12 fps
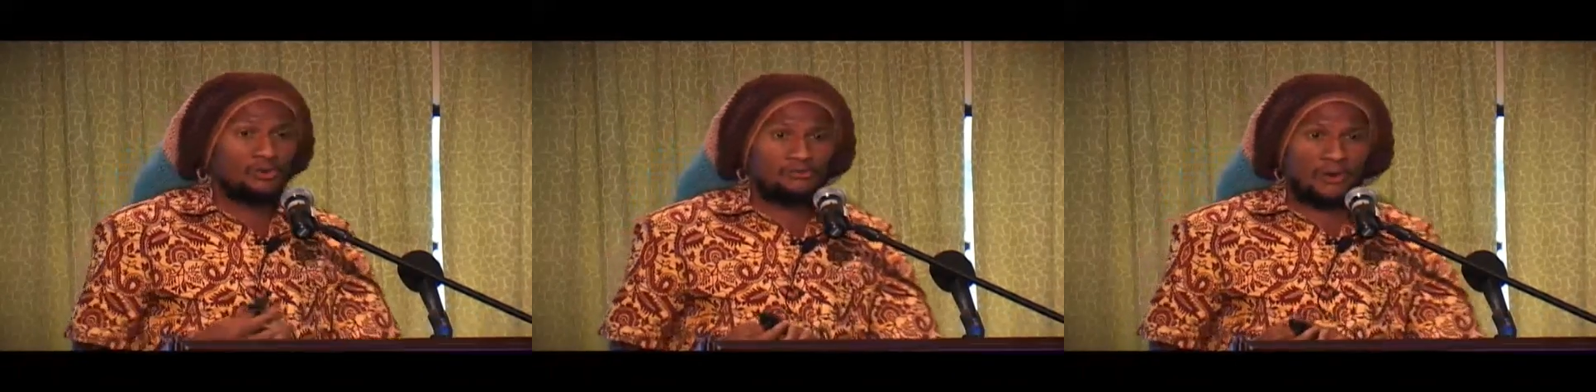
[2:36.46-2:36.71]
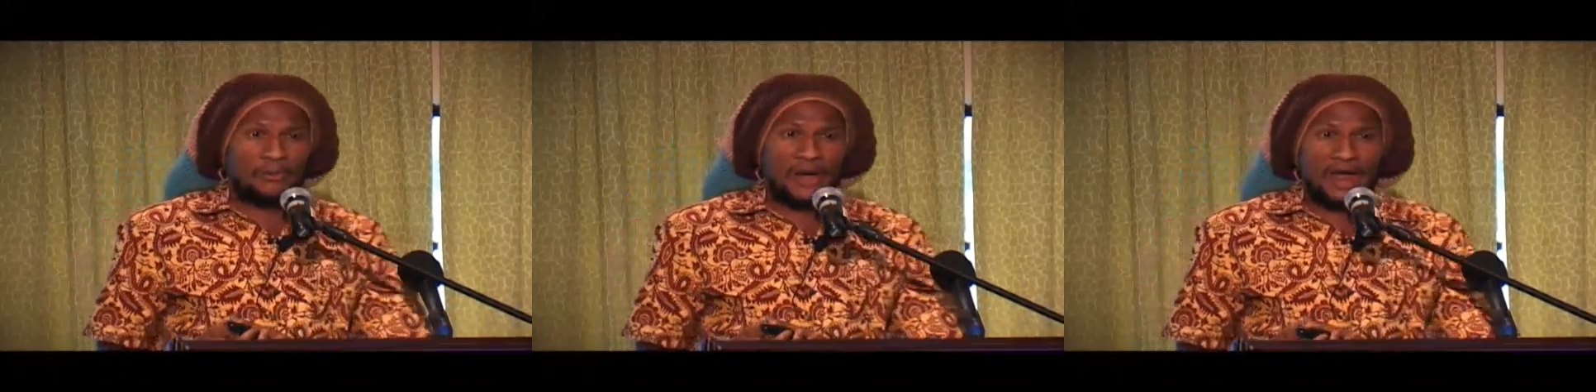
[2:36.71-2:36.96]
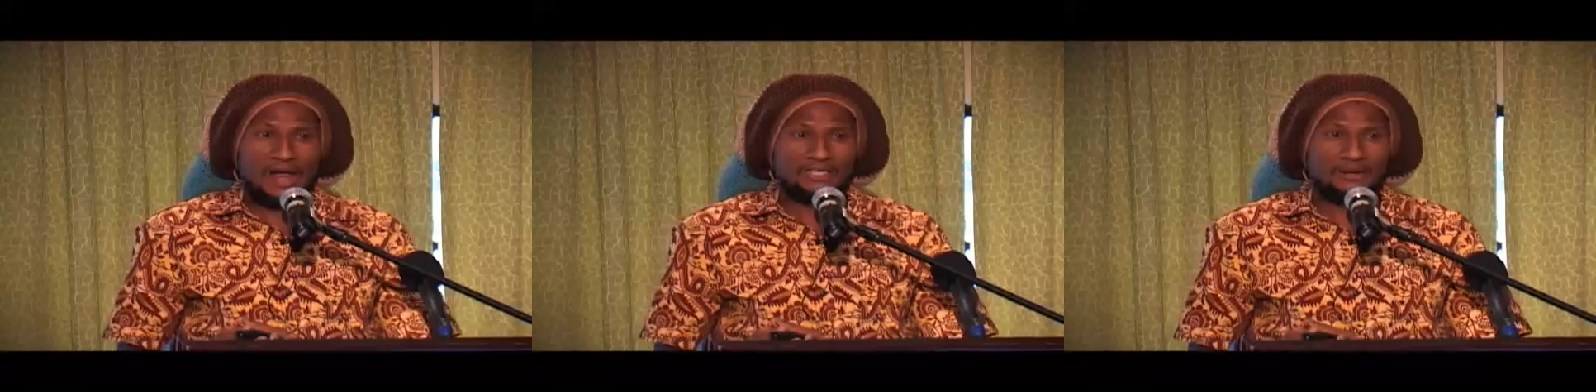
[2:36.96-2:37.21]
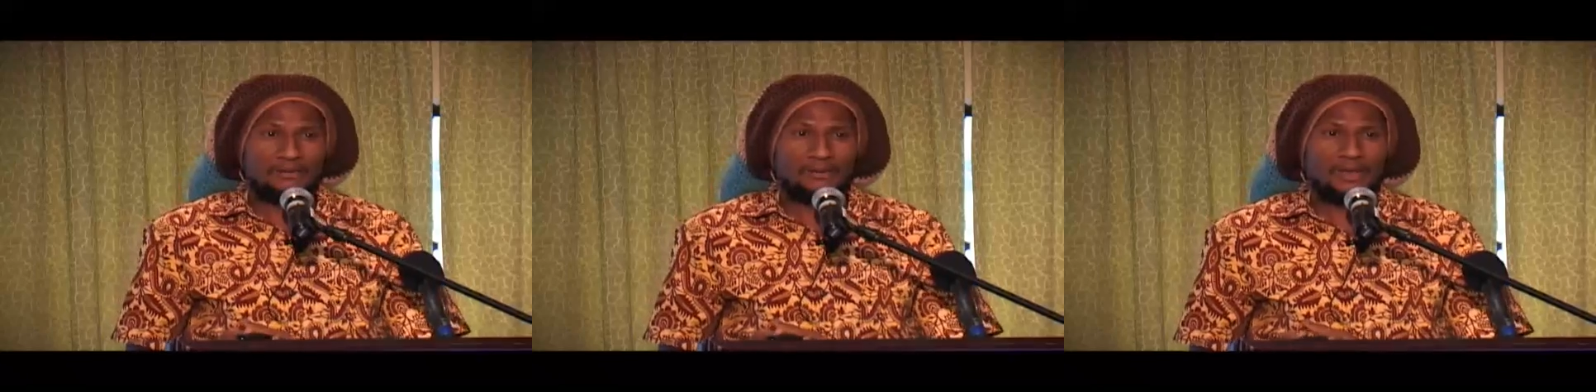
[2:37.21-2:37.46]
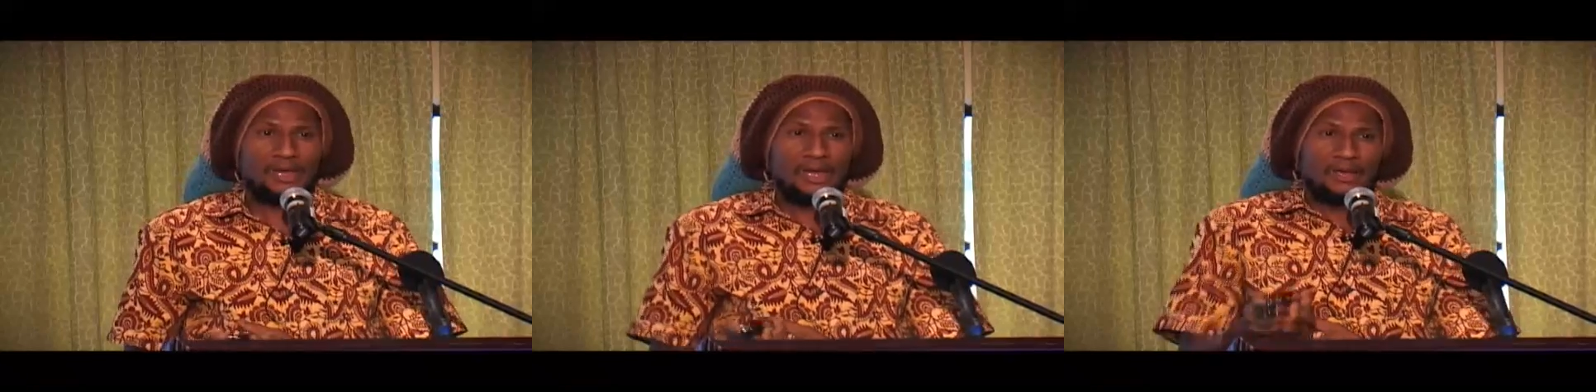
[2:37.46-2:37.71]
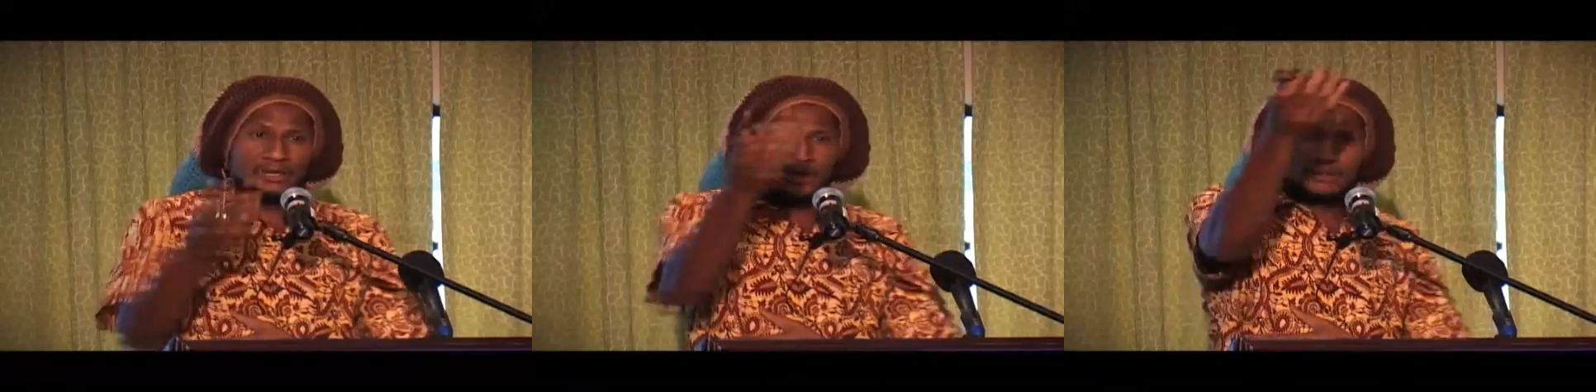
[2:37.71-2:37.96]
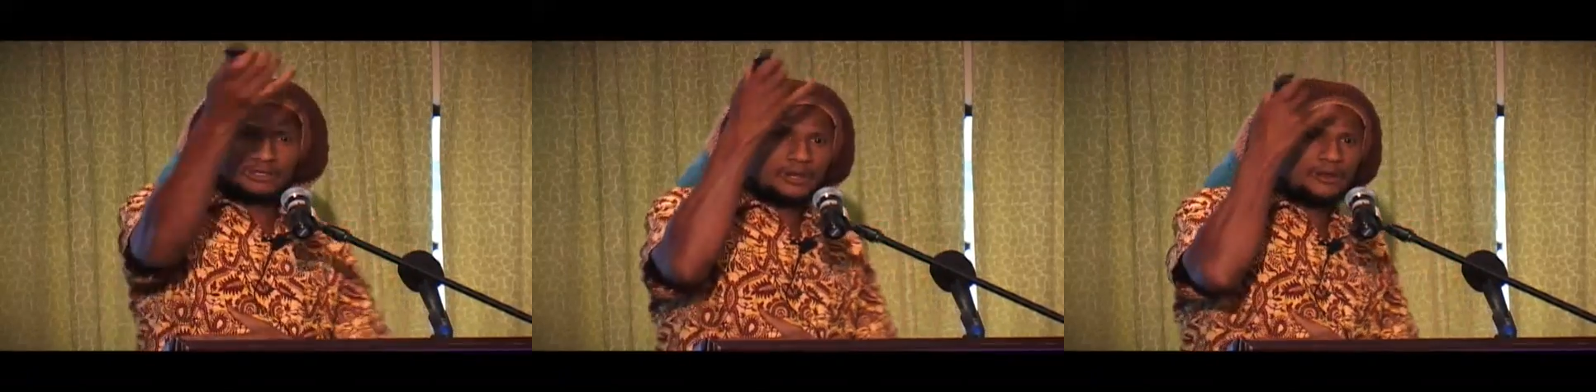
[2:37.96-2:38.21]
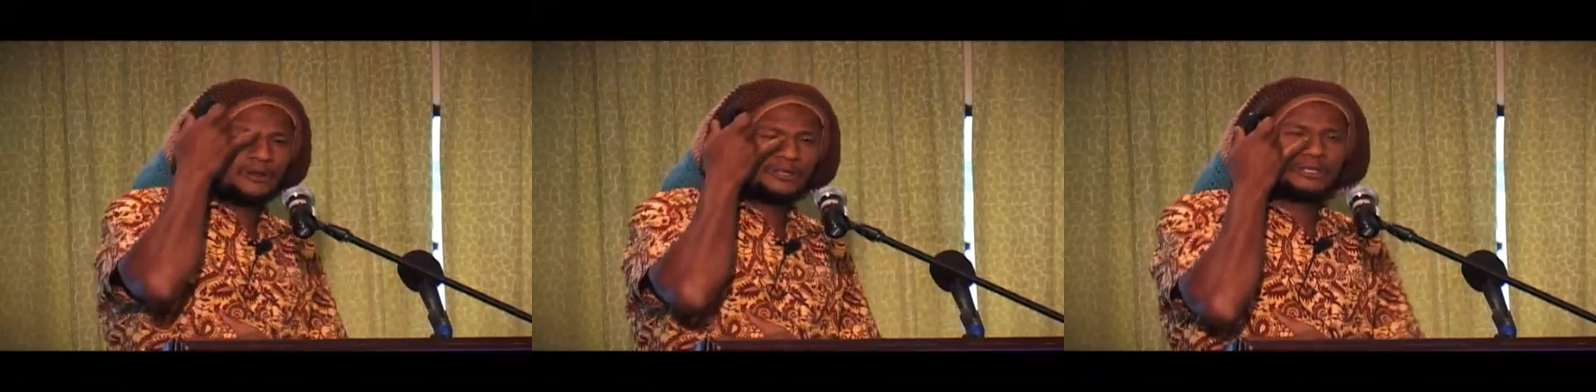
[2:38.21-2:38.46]
There's room for partnership. See
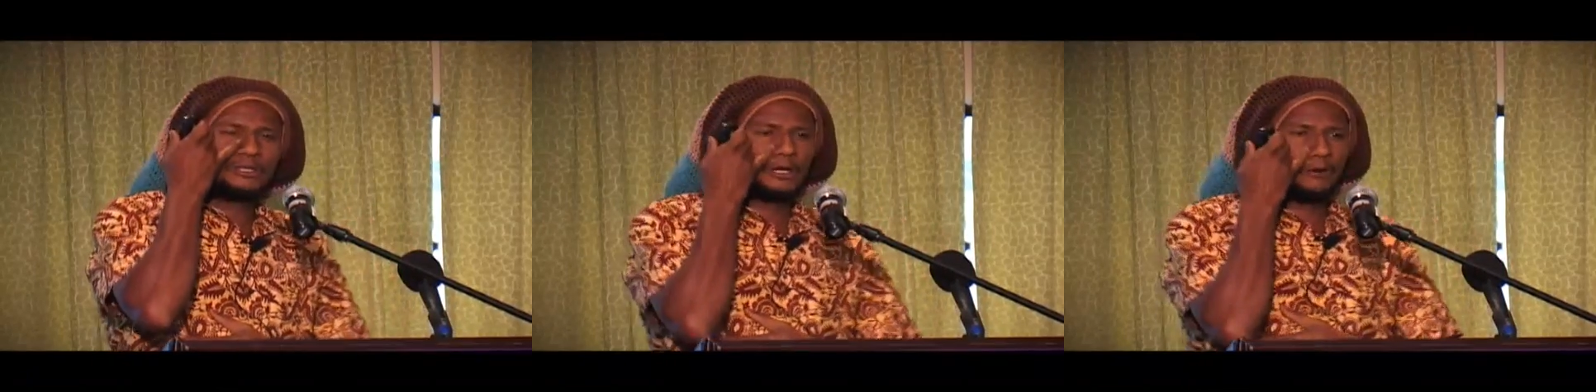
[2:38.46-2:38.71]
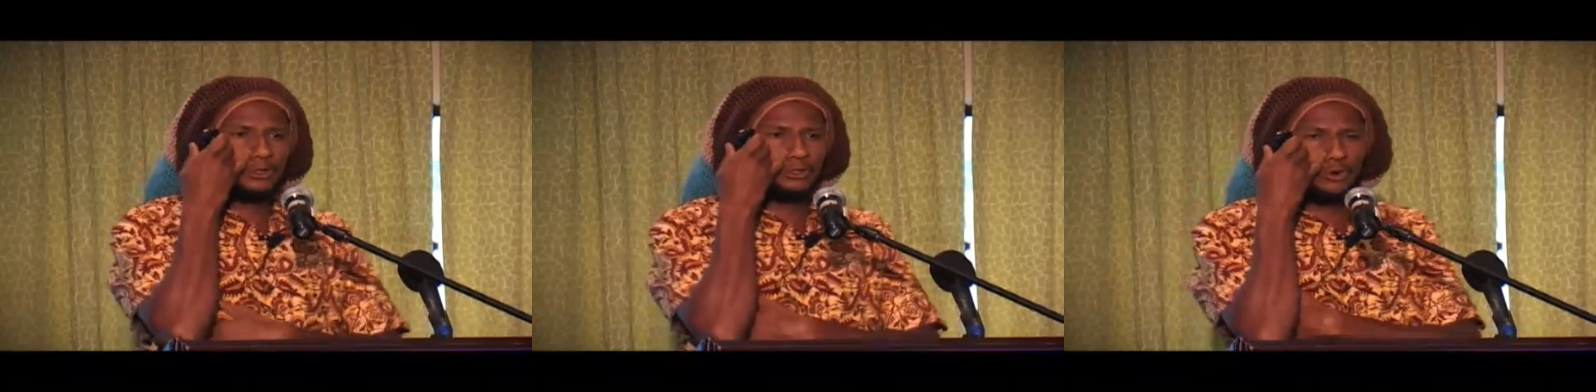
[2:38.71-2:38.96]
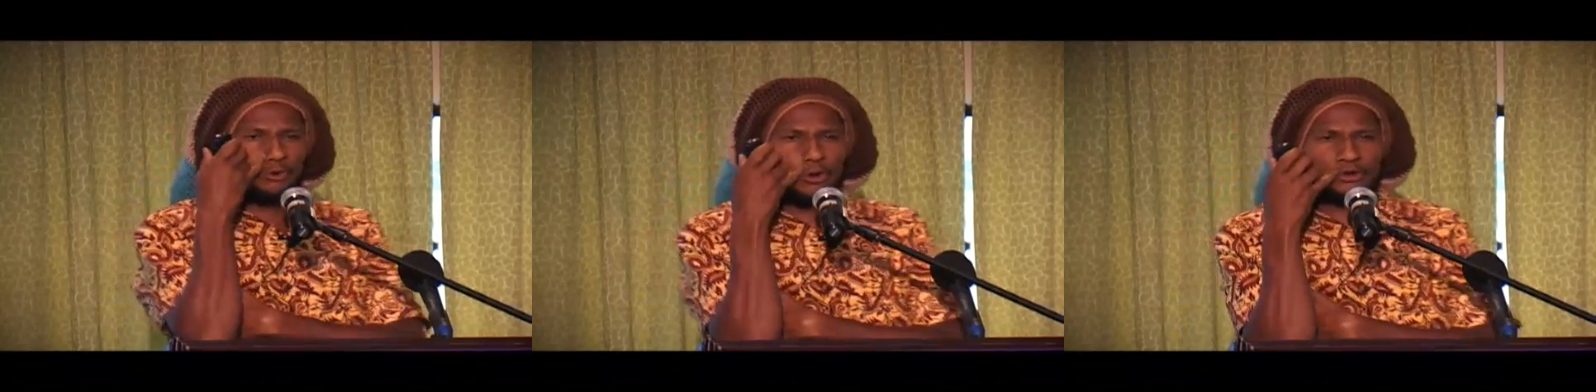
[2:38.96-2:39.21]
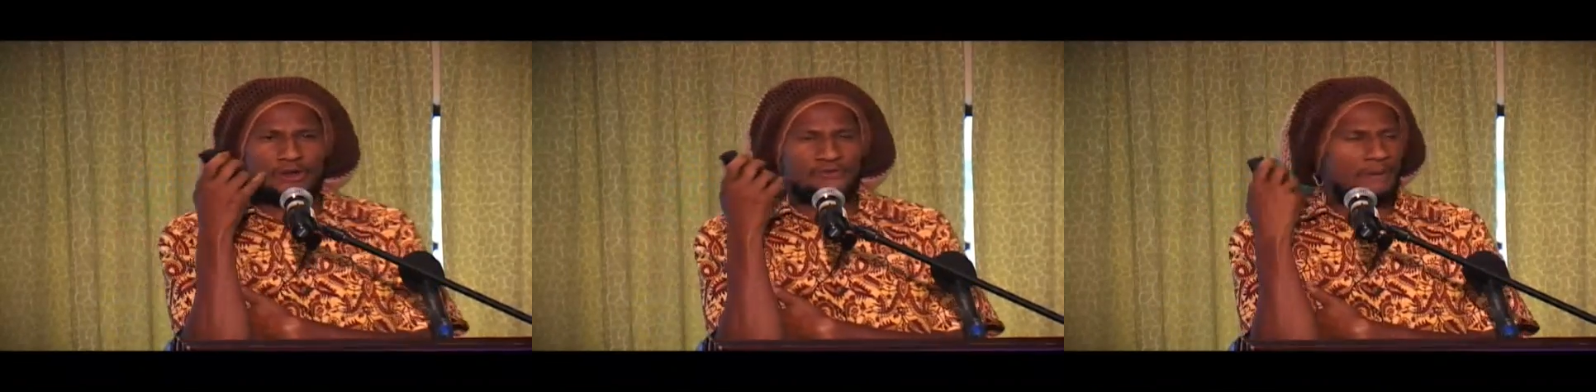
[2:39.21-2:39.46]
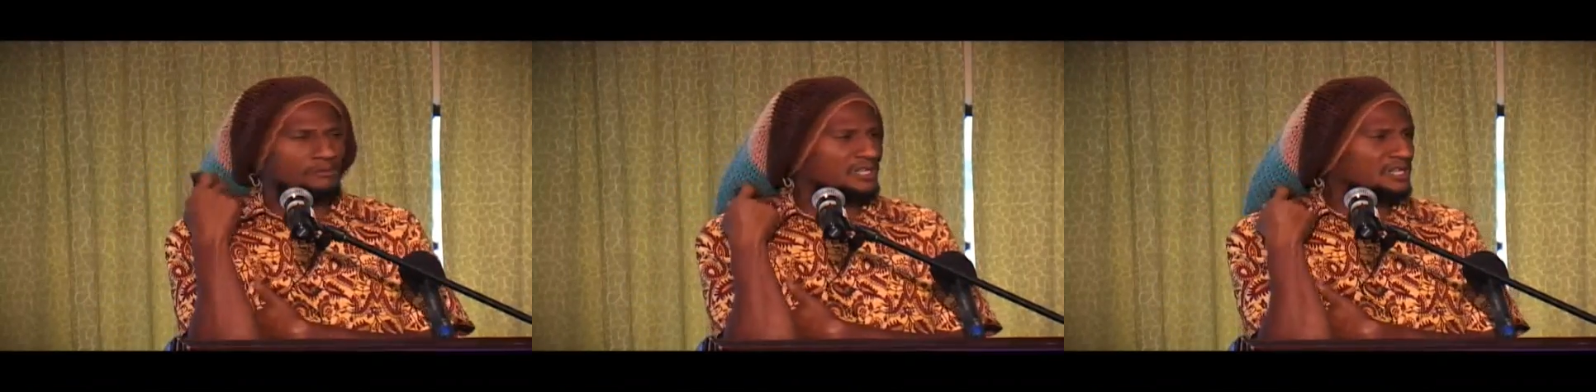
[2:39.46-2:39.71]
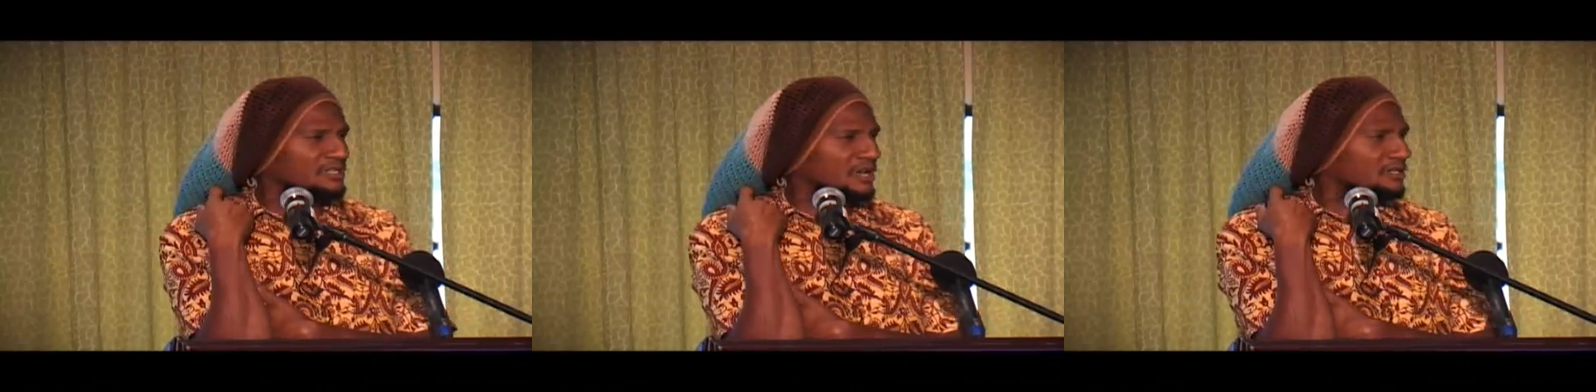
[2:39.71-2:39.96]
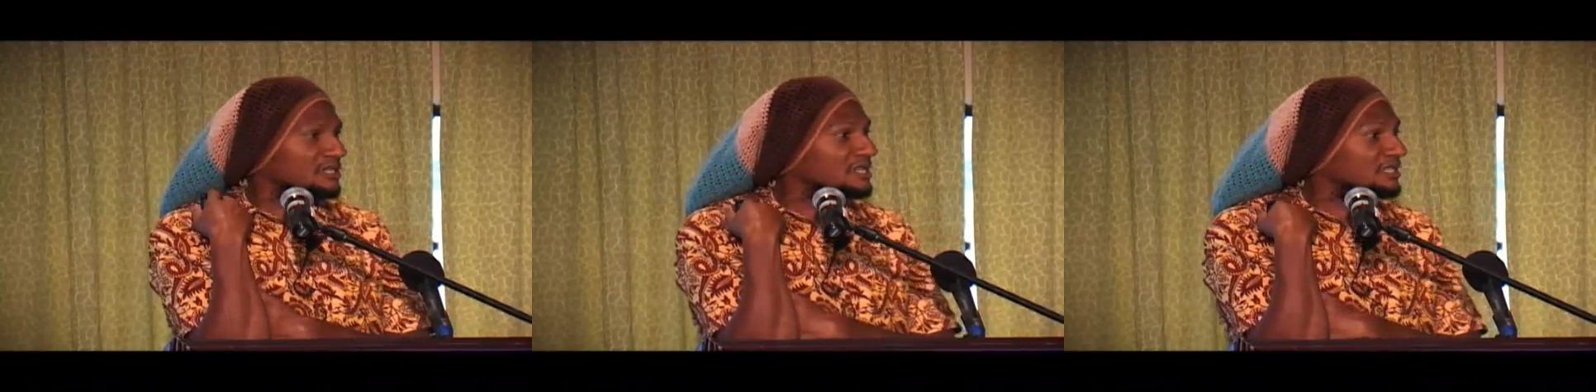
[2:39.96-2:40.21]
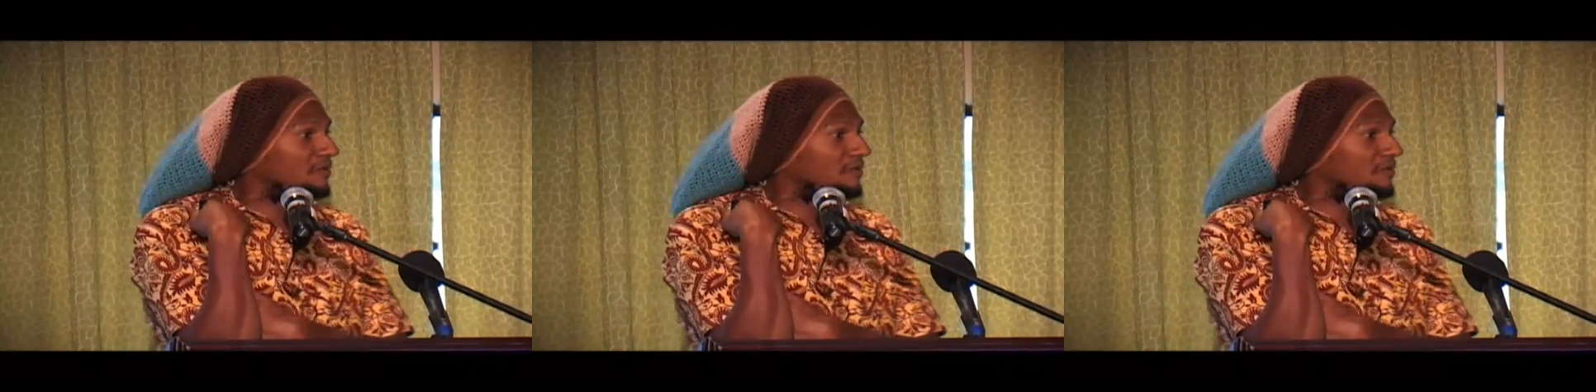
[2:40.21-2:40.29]
there's Kerry Joe around here from Digicel.